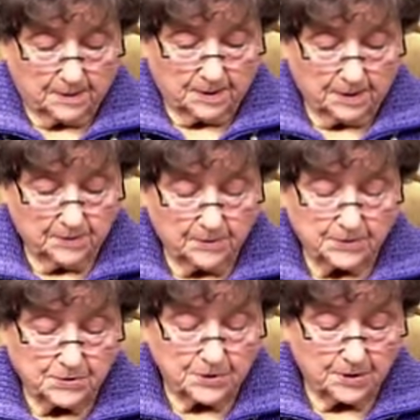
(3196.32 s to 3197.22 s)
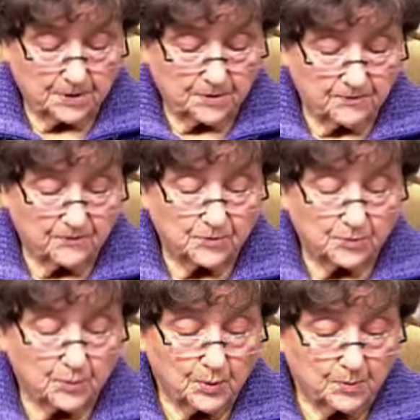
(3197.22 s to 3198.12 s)

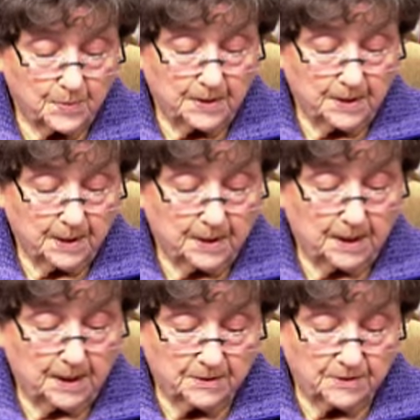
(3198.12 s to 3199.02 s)
the funeral will be